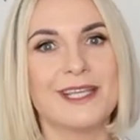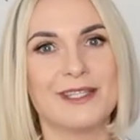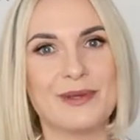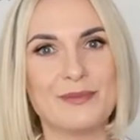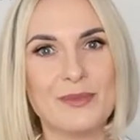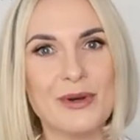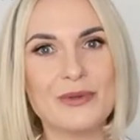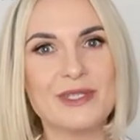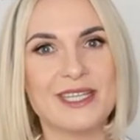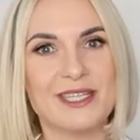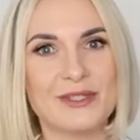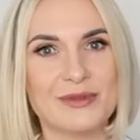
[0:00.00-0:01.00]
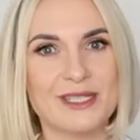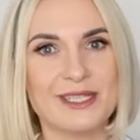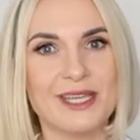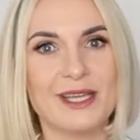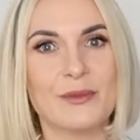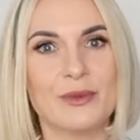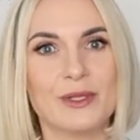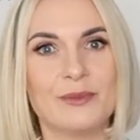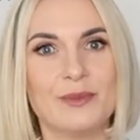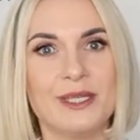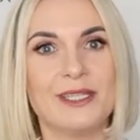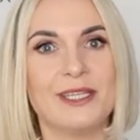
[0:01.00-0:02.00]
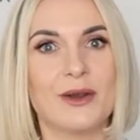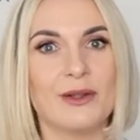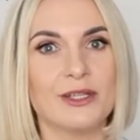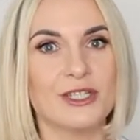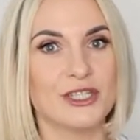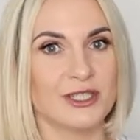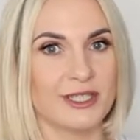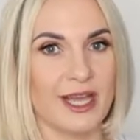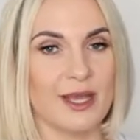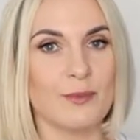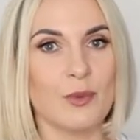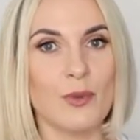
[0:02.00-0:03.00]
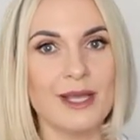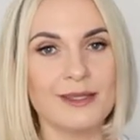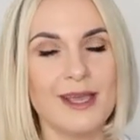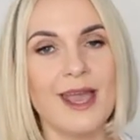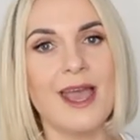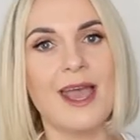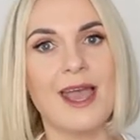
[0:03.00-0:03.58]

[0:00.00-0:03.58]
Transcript: the most interesting will be the collagen type 1